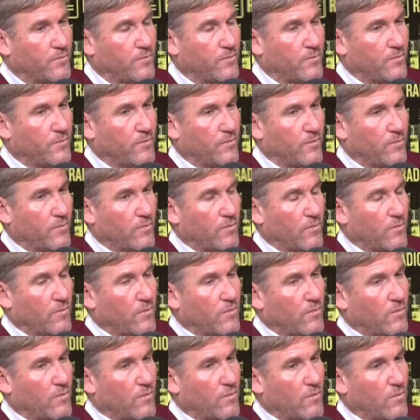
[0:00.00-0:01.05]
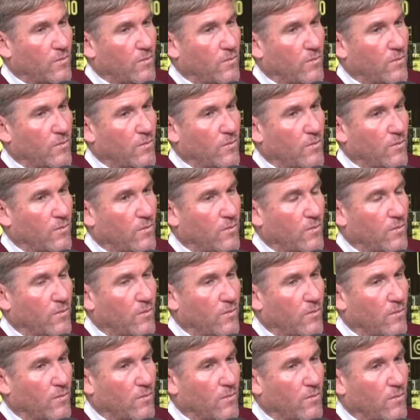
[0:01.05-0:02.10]

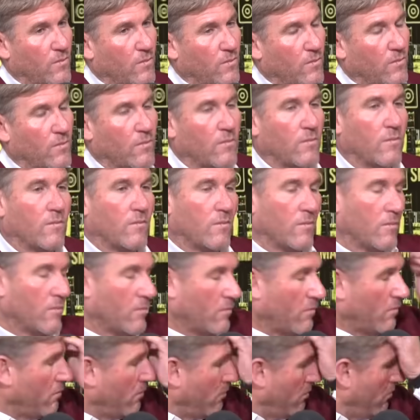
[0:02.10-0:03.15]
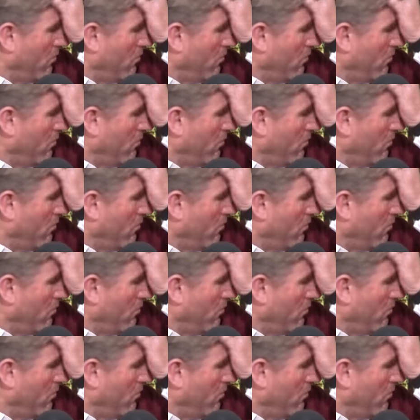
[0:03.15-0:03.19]
[no speech]